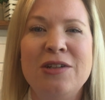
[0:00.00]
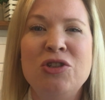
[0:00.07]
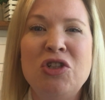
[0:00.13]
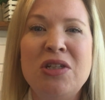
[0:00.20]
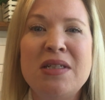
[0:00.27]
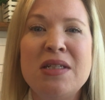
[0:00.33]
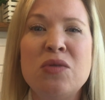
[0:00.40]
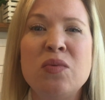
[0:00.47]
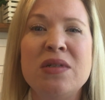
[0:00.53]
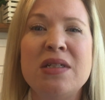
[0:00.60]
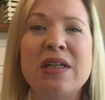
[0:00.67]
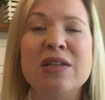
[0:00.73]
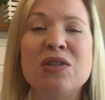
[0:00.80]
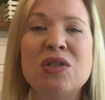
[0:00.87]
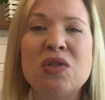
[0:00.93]
Jesus was
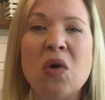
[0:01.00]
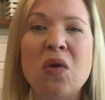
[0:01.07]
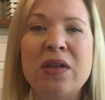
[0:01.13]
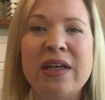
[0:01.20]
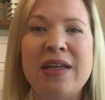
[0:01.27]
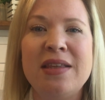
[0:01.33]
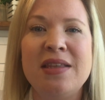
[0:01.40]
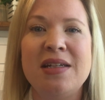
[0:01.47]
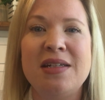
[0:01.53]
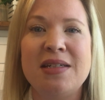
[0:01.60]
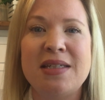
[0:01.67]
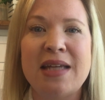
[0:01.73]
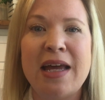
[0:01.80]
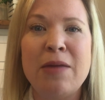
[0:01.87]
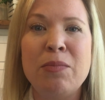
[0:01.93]
consoling the
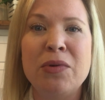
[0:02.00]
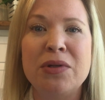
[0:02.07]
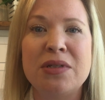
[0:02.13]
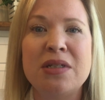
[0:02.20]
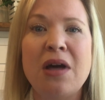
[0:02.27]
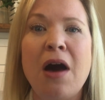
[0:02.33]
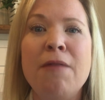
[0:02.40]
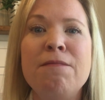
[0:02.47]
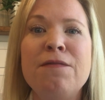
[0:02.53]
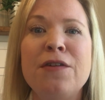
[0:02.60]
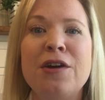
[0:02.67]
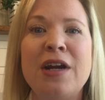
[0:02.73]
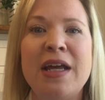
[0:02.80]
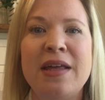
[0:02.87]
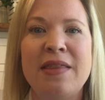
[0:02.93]
disciples,
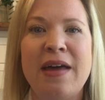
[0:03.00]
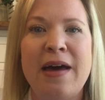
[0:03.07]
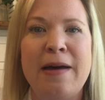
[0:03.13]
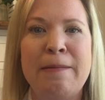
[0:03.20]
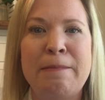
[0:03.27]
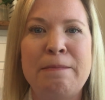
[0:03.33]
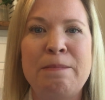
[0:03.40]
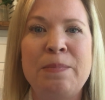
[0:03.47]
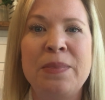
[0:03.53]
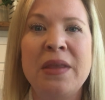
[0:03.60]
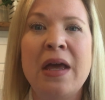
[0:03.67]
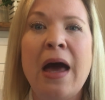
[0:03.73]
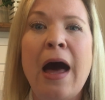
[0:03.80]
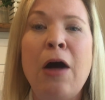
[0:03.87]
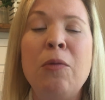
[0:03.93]
comforting them,
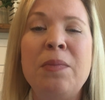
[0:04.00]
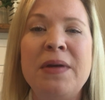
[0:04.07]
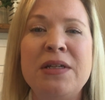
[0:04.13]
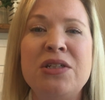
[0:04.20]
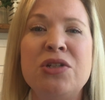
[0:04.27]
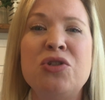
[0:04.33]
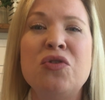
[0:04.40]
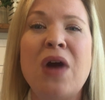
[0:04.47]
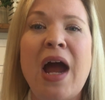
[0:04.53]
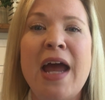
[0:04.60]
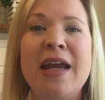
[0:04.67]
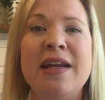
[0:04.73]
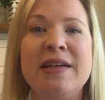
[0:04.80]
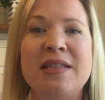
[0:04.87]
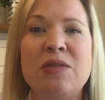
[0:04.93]
helping to
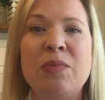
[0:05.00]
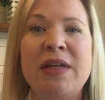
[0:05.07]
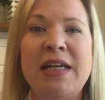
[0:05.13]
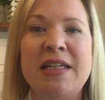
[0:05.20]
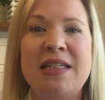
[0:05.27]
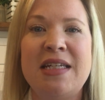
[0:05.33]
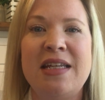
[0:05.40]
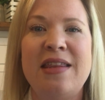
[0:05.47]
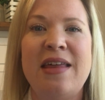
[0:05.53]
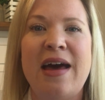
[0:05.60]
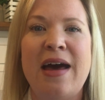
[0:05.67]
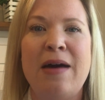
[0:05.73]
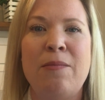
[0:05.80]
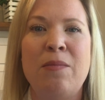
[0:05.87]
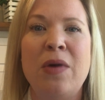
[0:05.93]
try and explain to
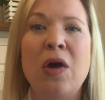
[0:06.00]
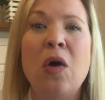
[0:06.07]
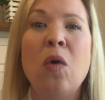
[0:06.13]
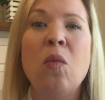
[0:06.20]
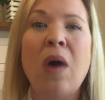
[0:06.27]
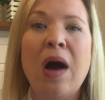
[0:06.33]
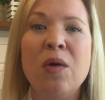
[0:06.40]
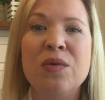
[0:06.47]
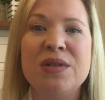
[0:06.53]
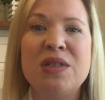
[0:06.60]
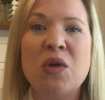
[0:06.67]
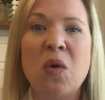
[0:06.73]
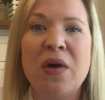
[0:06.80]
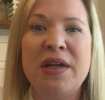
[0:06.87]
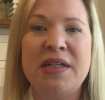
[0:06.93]
them what
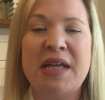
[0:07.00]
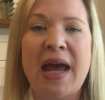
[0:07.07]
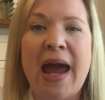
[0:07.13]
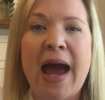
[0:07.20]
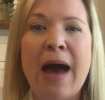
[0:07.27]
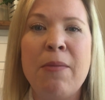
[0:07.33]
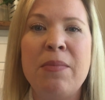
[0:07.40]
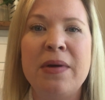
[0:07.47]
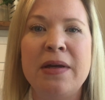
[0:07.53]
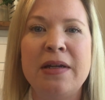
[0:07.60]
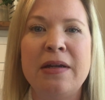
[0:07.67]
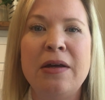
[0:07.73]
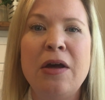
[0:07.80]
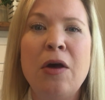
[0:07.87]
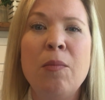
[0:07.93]
was going to
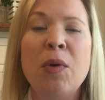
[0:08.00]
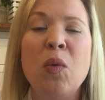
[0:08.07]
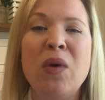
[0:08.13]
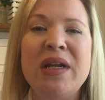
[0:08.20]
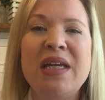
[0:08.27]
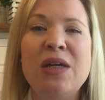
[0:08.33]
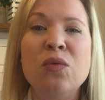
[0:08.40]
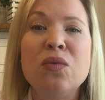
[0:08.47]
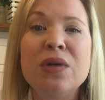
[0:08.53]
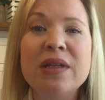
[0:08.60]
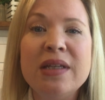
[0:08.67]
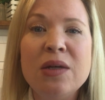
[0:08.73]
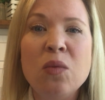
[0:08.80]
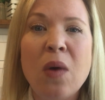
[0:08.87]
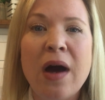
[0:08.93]
happen. But what he
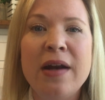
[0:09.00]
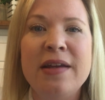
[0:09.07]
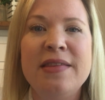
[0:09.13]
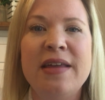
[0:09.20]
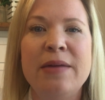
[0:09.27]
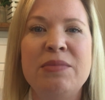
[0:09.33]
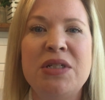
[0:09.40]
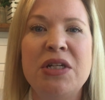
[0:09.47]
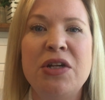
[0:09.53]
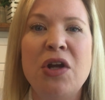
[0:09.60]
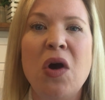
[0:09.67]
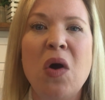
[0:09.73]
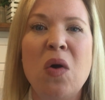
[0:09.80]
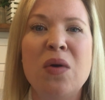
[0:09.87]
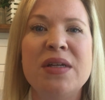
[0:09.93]
really wanted them to
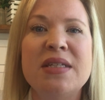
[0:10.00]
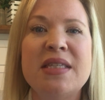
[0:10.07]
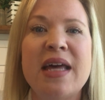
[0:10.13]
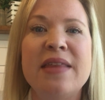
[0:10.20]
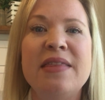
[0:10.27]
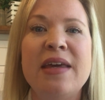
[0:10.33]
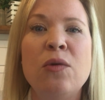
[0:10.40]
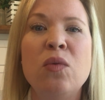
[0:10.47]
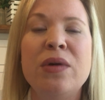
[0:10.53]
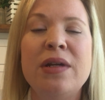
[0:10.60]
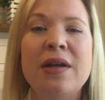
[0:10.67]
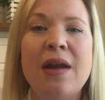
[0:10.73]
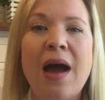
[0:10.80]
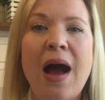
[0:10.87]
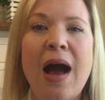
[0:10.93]
know is that they would
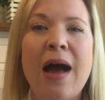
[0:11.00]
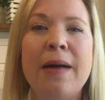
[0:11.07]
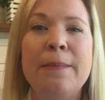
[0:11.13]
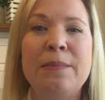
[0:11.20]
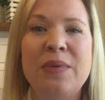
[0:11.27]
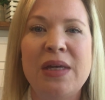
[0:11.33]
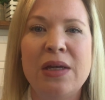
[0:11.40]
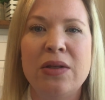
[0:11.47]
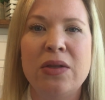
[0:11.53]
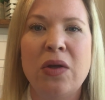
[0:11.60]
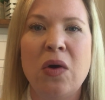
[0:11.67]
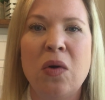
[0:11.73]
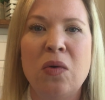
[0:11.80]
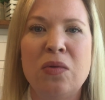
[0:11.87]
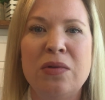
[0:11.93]
not be
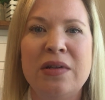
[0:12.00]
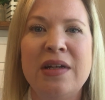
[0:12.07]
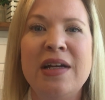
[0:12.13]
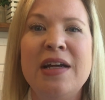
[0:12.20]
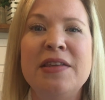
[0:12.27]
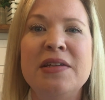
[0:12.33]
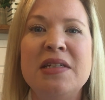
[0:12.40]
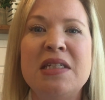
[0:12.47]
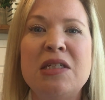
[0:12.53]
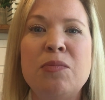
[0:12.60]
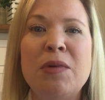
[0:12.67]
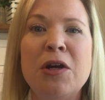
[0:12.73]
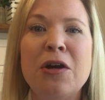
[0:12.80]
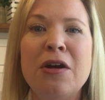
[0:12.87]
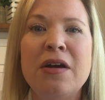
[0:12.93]
alone. The
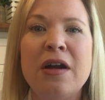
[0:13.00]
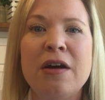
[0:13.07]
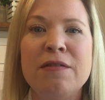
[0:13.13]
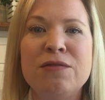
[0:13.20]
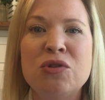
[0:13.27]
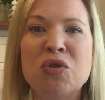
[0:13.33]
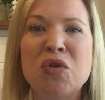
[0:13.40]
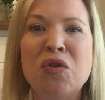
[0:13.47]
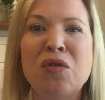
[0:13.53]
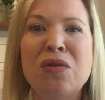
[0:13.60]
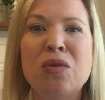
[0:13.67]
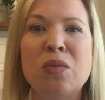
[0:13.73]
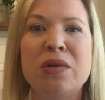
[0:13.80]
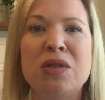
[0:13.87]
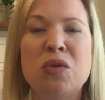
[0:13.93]
Spirit of
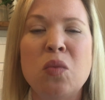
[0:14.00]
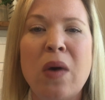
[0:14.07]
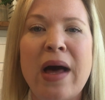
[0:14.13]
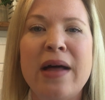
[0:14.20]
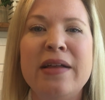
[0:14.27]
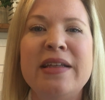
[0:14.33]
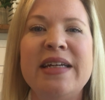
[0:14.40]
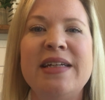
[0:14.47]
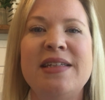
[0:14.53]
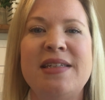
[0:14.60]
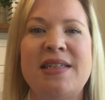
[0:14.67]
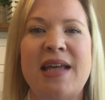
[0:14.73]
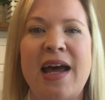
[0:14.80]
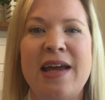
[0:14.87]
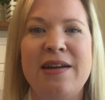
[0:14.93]
truth would dwell
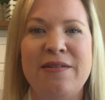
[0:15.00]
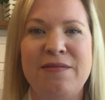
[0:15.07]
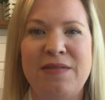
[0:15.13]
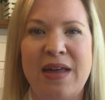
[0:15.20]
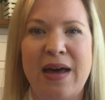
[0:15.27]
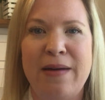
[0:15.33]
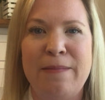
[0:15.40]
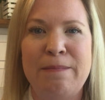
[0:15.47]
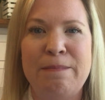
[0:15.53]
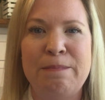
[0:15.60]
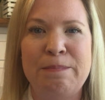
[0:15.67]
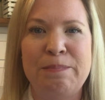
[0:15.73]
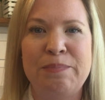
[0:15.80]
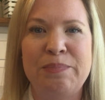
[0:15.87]
inside of them.